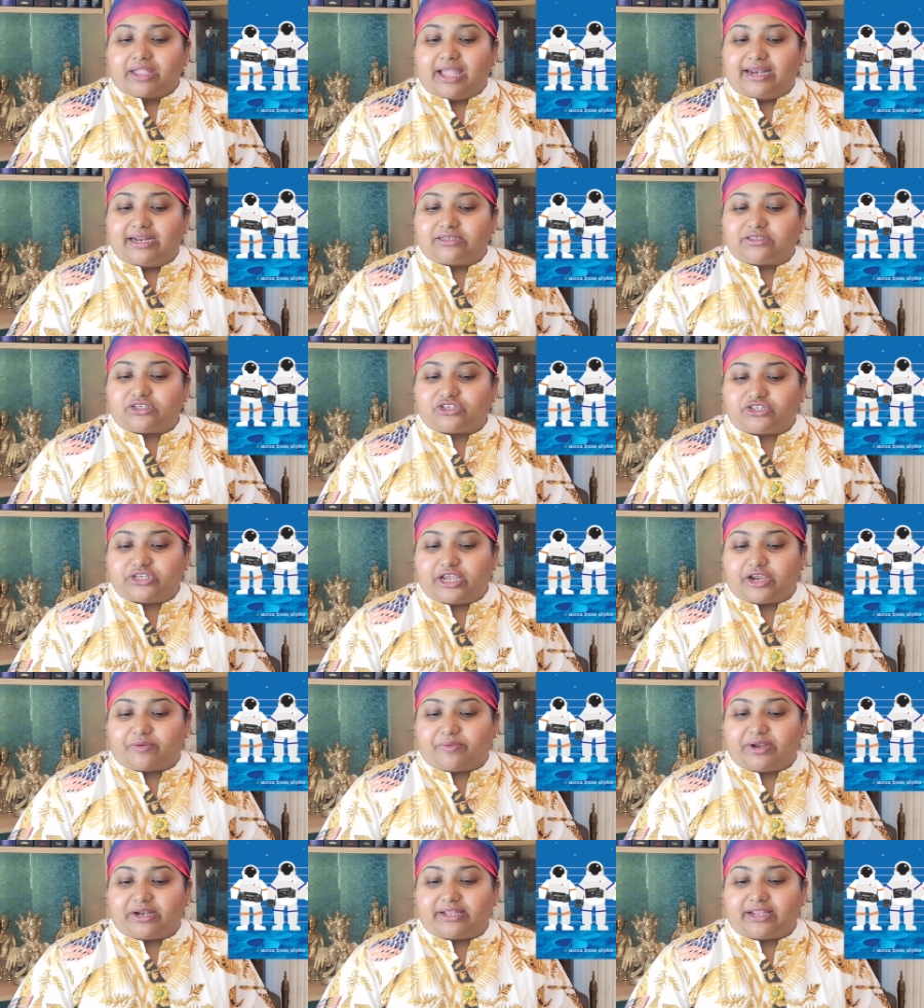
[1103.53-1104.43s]
and it's a
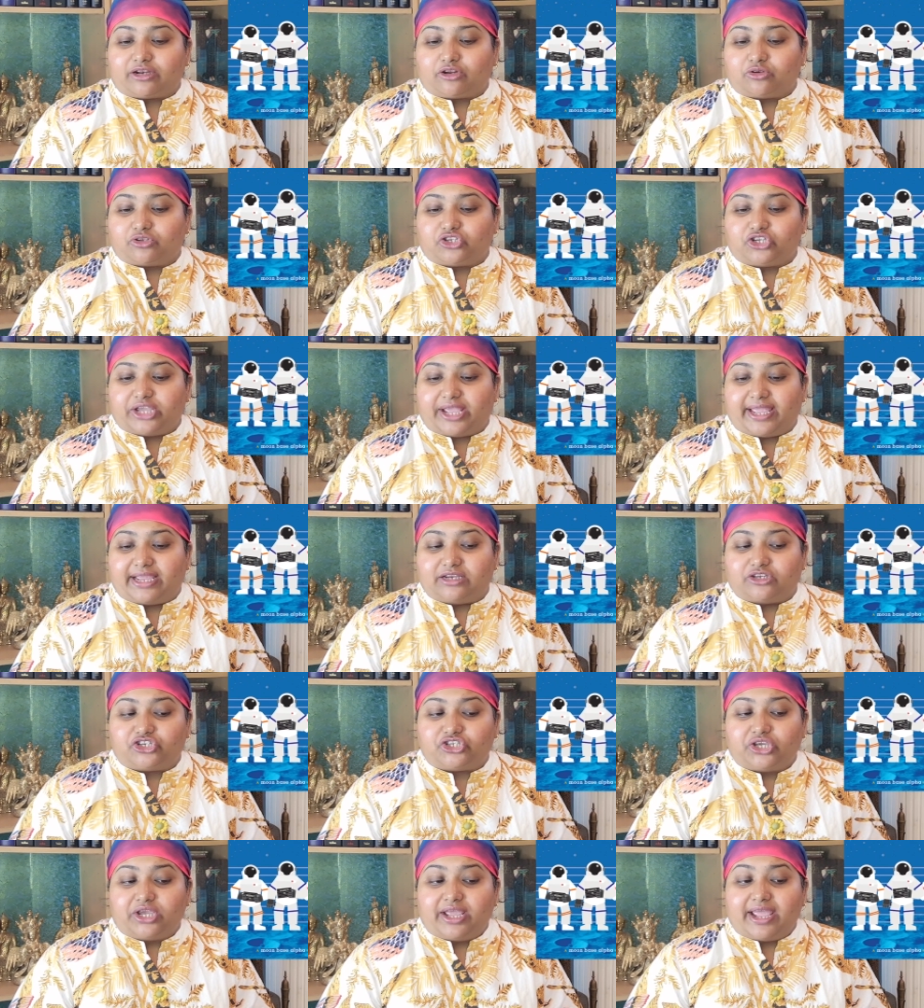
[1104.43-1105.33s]
secret that could
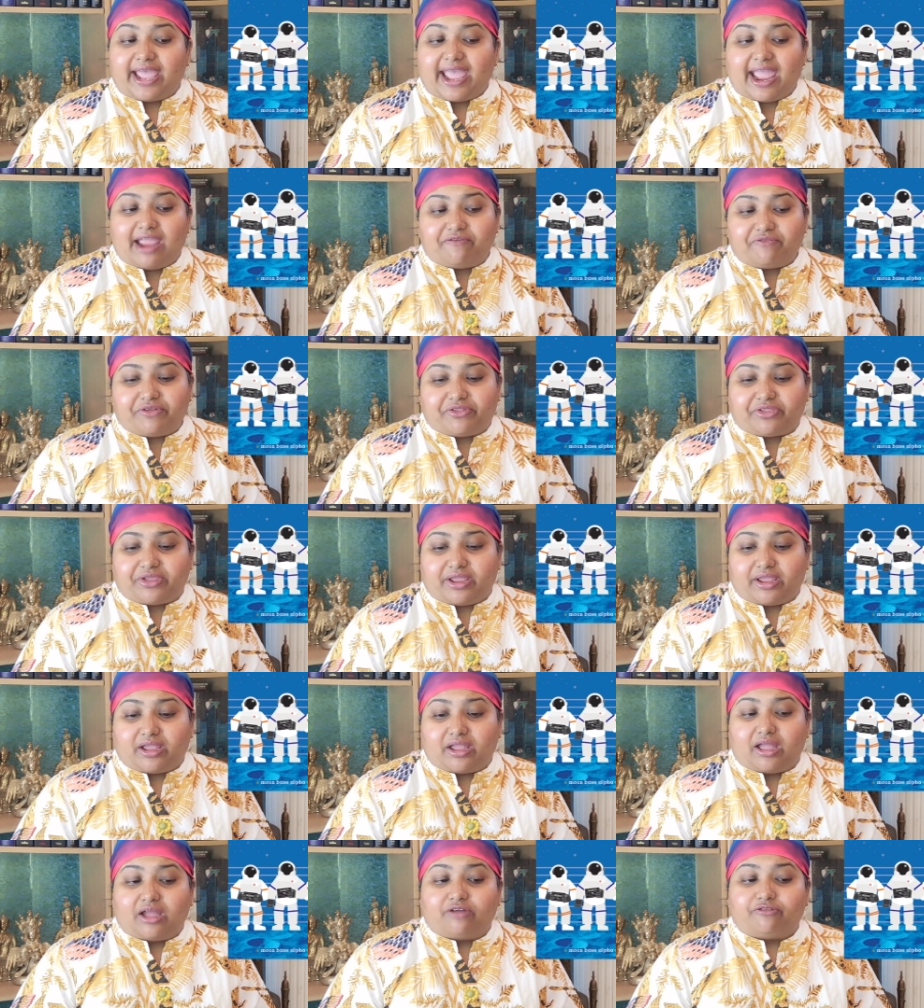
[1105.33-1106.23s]
change
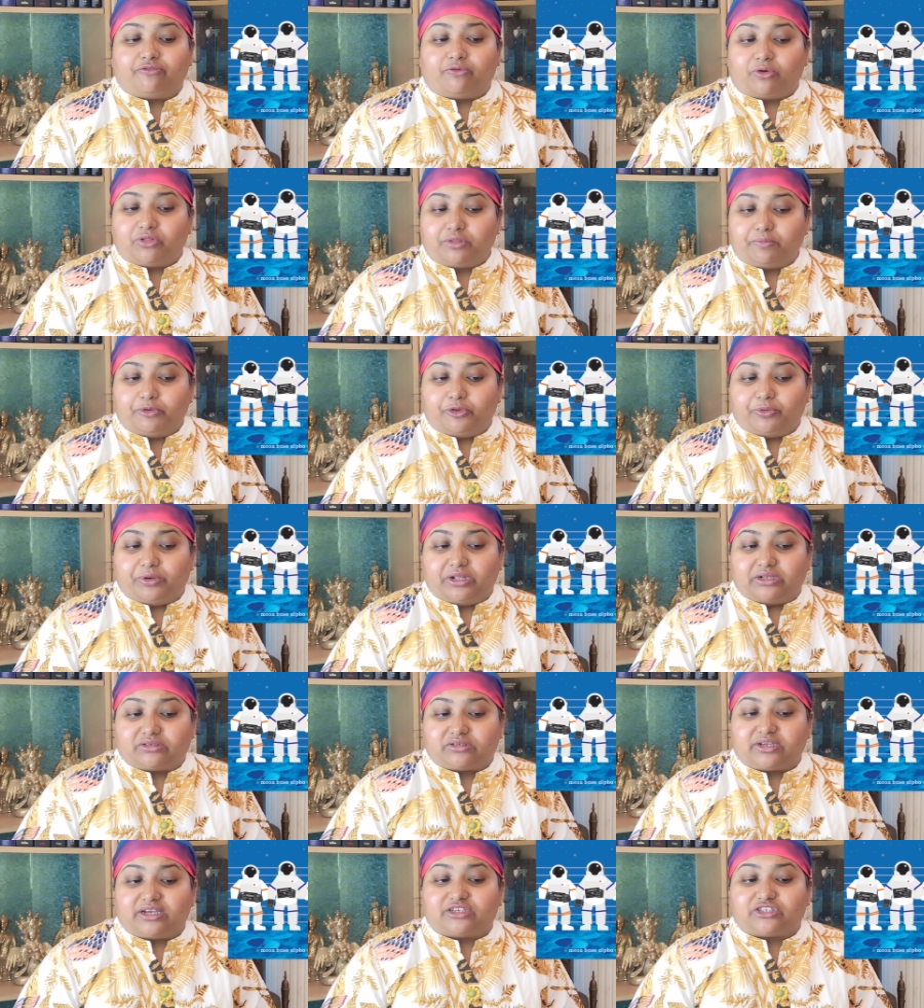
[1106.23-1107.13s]
everything for the Moonies.